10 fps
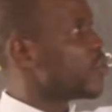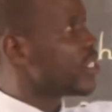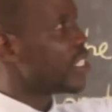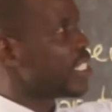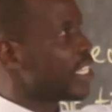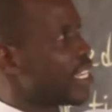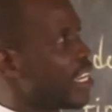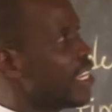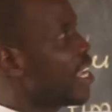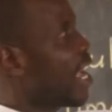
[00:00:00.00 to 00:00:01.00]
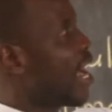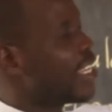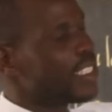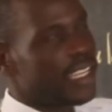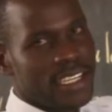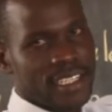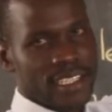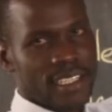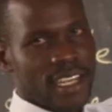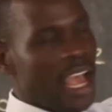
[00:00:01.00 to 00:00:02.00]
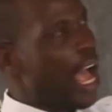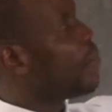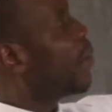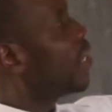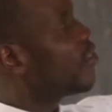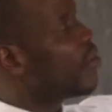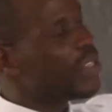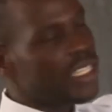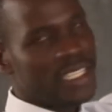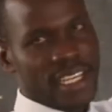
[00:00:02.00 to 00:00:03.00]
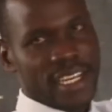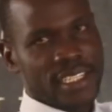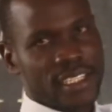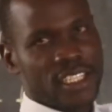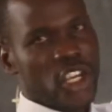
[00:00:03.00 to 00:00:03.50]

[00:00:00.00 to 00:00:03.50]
use it in a sentence. Apart from this sentence,